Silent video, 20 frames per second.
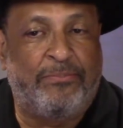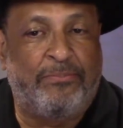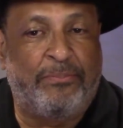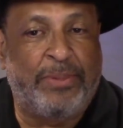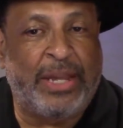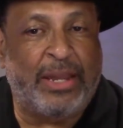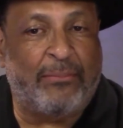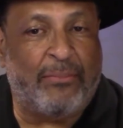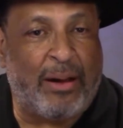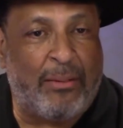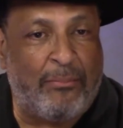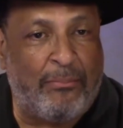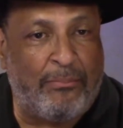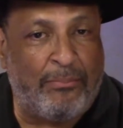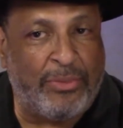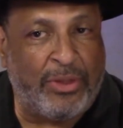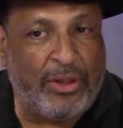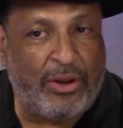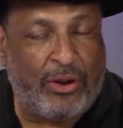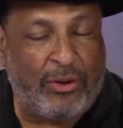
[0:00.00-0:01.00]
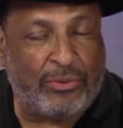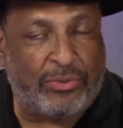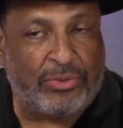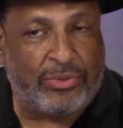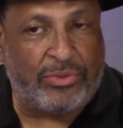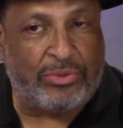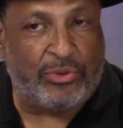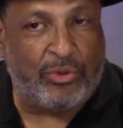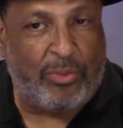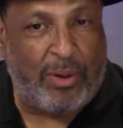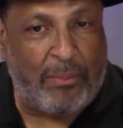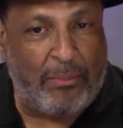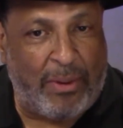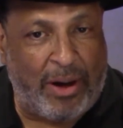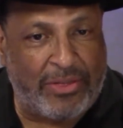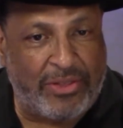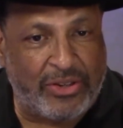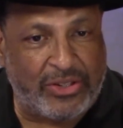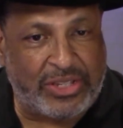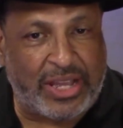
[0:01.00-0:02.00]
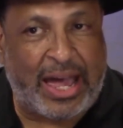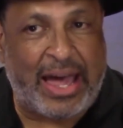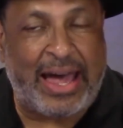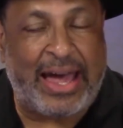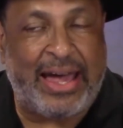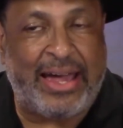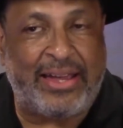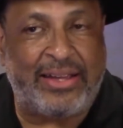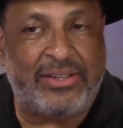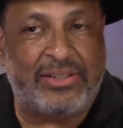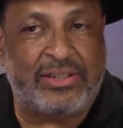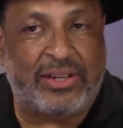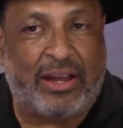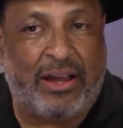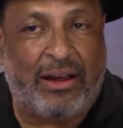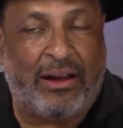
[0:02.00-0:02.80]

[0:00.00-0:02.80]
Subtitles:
being through my mother's eyes,